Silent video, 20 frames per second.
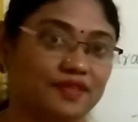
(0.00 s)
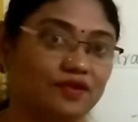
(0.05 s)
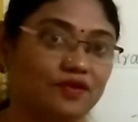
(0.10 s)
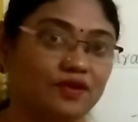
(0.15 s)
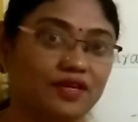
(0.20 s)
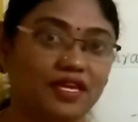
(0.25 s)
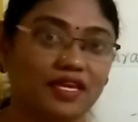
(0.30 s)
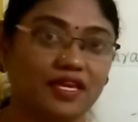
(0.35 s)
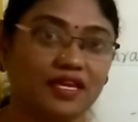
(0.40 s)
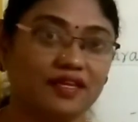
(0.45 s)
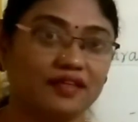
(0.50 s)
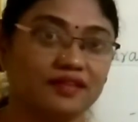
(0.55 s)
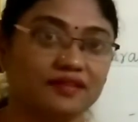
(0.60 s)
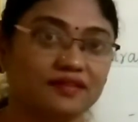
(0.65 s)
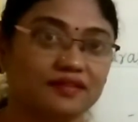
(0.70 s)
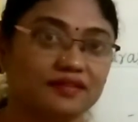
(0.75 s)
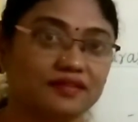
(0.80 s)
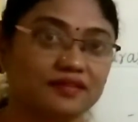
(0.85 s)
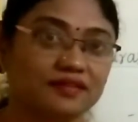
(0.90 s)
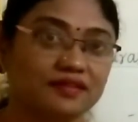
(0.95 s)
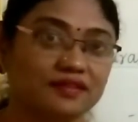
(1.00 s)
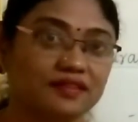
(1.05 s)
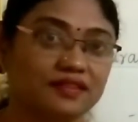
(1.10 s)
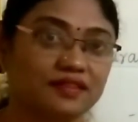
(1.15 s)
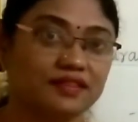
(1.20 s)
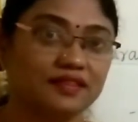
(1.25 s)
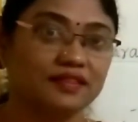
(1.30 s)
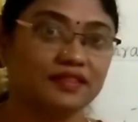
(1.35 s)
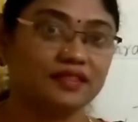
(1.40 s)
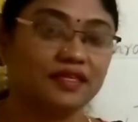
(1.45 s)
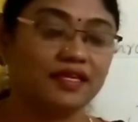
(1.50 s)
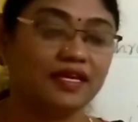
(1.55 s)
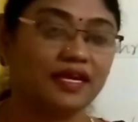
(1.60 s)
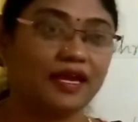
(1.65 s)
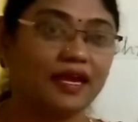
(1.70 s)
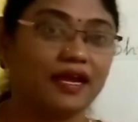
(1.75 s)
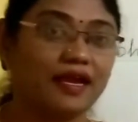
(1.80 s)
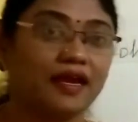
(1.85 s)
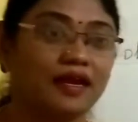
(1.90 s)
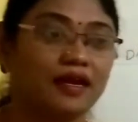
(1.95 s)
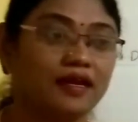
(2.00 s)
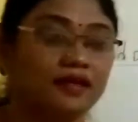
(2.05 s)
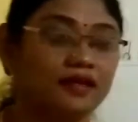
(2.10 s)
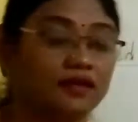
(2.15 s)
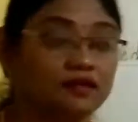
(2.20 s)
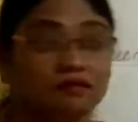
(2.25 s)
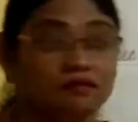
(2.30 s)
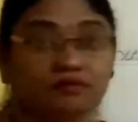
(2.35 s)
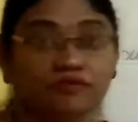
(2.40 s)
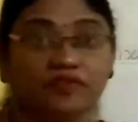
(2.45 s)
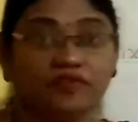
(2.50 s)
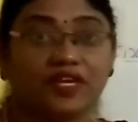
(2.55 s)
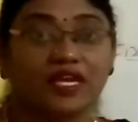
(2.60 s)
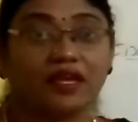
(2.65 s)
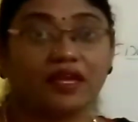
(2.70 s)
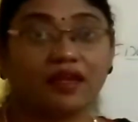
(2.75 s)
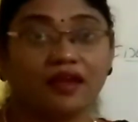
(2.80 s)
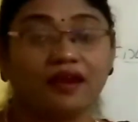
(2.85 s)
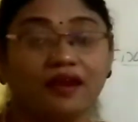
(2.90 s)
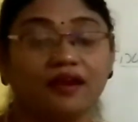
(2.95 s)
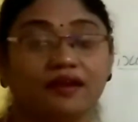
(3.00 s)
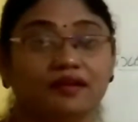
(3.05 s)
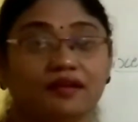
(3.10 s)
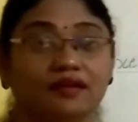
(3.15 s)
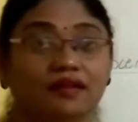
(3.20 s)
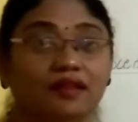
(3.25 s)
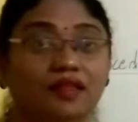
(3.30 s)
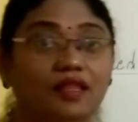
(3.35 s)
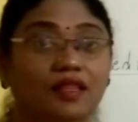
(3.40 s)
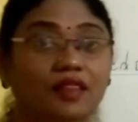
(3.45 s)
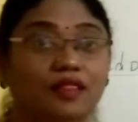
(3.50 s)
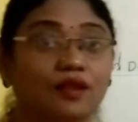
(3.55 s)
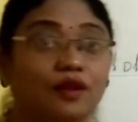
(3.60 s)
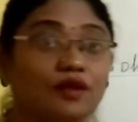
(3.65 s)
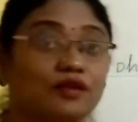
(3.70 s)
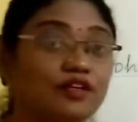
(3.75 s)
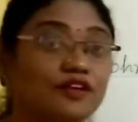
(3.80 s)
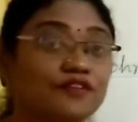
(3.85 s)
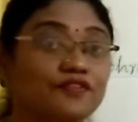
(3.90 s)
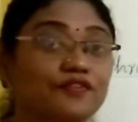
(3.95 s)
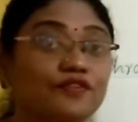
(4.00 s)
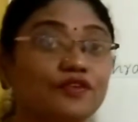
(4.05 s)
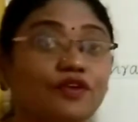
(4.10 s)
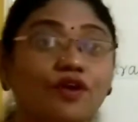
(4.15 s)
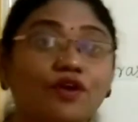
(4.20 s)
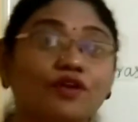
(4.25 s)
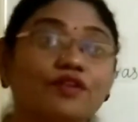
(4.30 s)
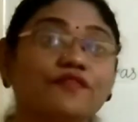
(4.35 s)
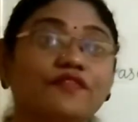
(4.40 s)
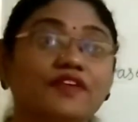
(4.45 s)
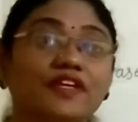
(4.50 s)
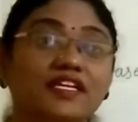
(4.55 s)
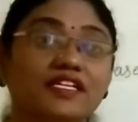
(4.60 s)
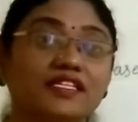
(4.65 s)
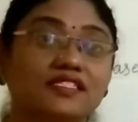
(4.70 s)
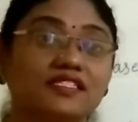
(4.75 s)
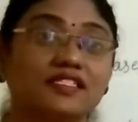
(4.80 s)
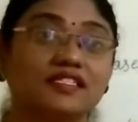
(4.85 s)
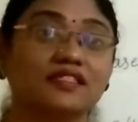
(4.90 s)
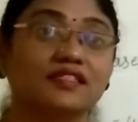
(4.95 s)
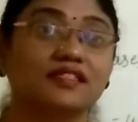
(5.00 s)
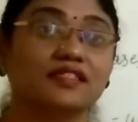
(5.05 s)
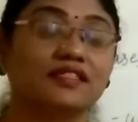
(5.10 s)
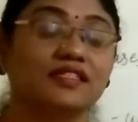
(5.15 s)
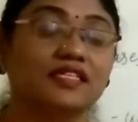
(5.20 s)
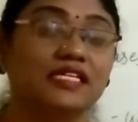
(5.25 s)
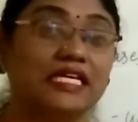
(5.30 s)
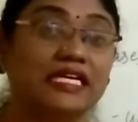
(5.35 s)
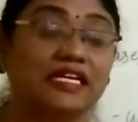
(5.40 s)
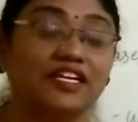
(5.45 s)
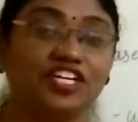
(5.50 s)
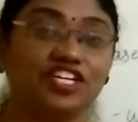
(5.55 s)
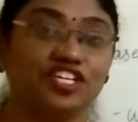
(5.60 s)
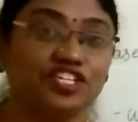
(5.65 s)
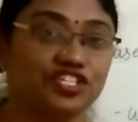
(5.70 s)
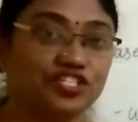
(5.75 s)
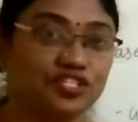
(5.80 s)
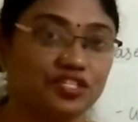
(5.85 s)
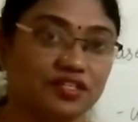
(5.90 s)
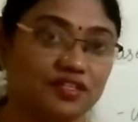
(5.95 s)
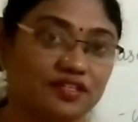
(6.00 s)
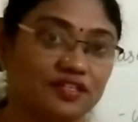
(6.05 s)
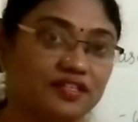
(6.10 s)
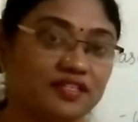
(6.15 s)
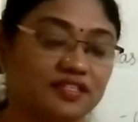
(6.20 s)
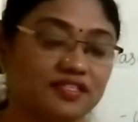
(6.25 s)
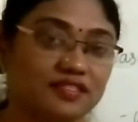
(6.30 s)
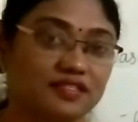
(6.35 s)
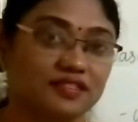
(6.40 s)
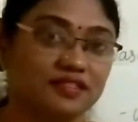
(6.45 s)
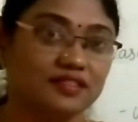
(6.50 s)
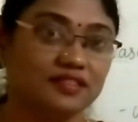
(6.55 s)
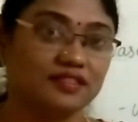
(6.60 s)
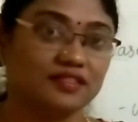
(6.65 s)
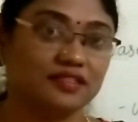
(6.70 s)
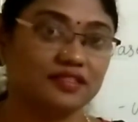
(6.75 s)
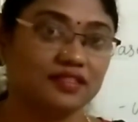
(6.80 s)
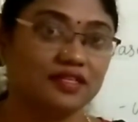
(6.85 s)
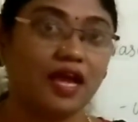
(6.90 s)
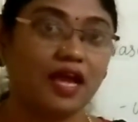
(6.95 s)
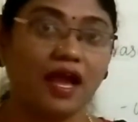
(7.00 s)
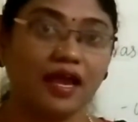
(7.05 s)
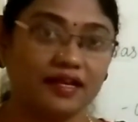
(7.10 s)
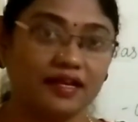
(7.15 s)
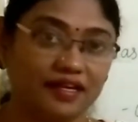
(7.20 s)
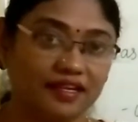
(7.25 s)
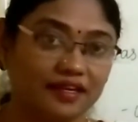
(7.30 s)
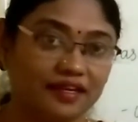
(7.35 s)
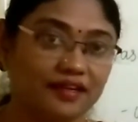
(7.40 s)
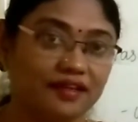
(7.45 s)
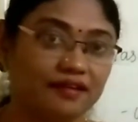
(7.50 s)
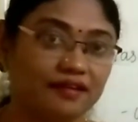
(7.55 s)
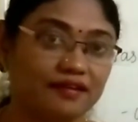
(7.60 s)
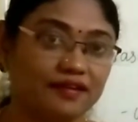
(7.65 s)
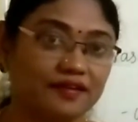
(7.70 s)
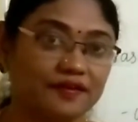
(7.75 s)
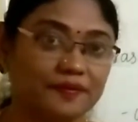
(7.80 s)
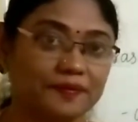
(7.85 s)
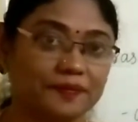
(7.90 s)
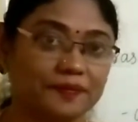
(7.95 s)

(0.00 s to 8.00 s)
Okay, and we had lot of non-veg dishes at dinner.